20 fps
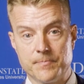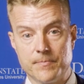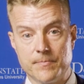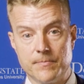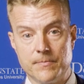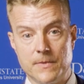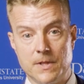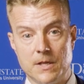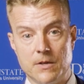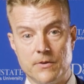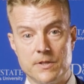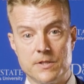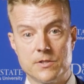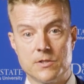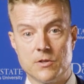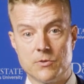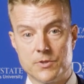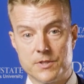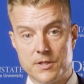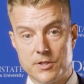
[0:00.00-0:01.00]
There is
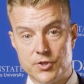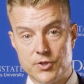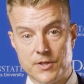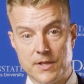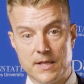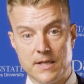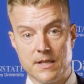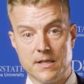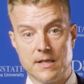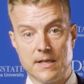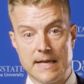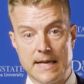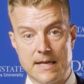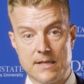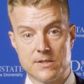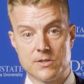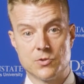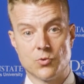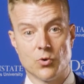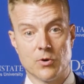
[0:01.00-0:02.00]
no such thing
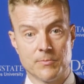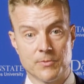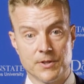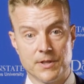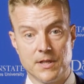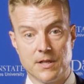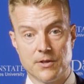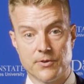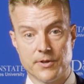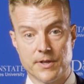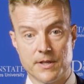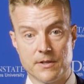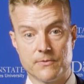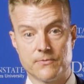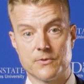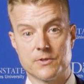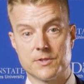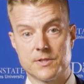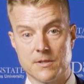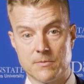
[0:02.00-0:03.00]
as normal hearing
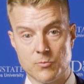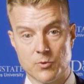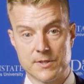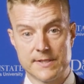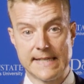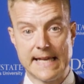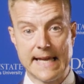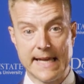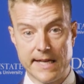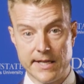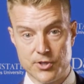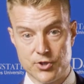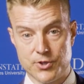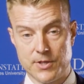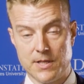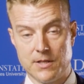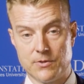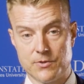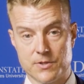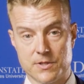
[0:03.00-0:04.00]
for someone's age.
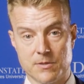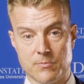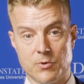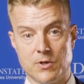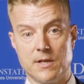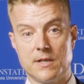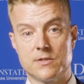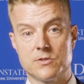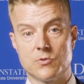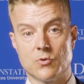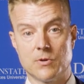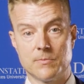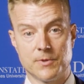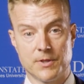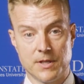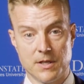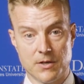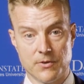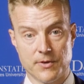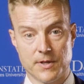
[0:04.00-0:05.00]
Either someone has normal
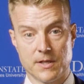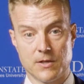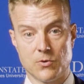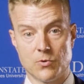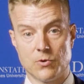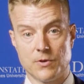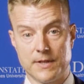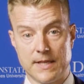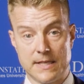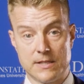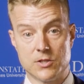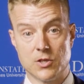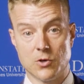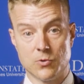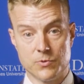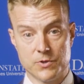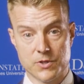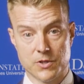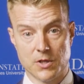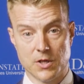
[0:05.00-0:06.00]
hearing or they
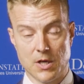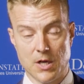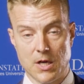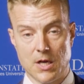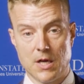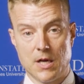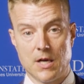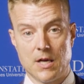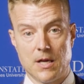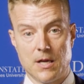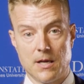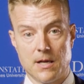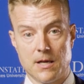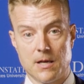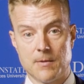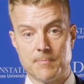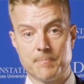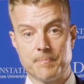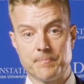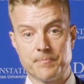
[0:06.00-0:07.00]
don't.
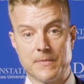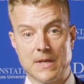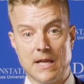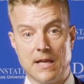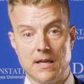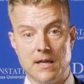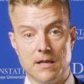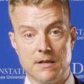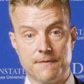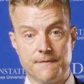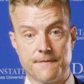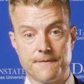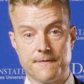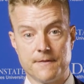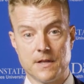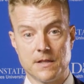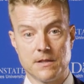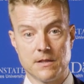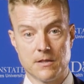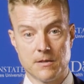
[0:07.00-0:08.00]
If
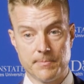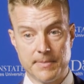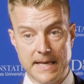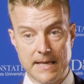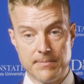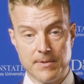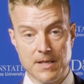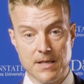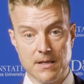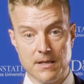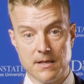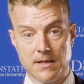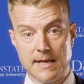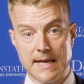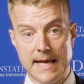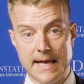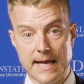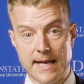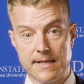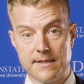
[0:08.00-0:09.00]
a little baby
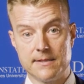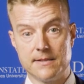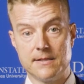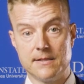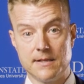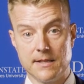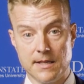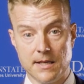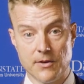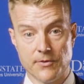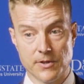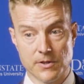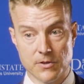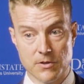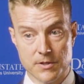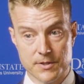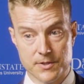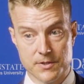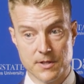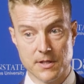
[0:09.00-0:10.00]
had the hearing
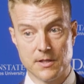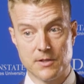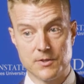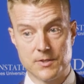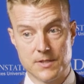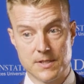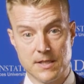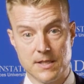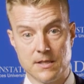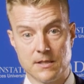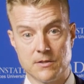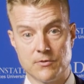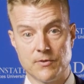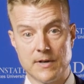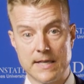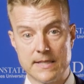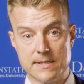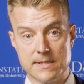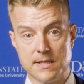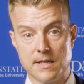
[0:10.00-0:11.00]
loss like you see on the
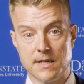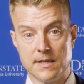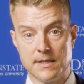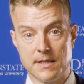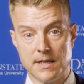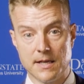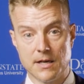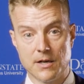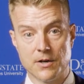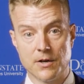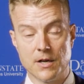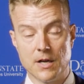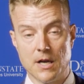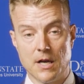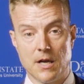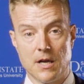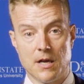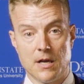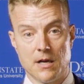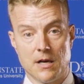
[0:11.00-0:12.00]
right side there,
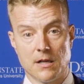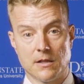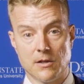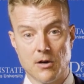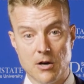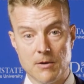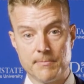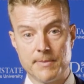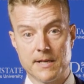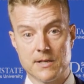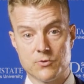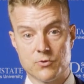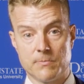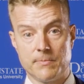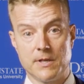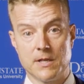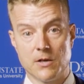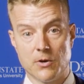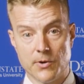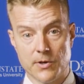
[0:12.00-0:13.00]
alarm bells would
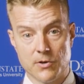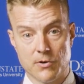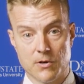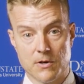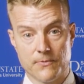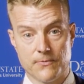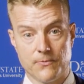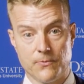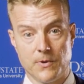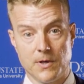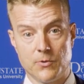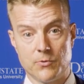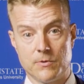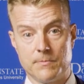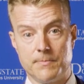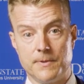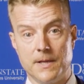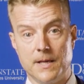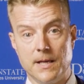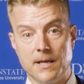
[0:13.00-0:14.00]
be going off. We
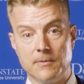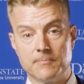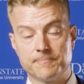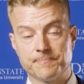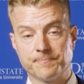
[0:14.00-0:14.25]
would be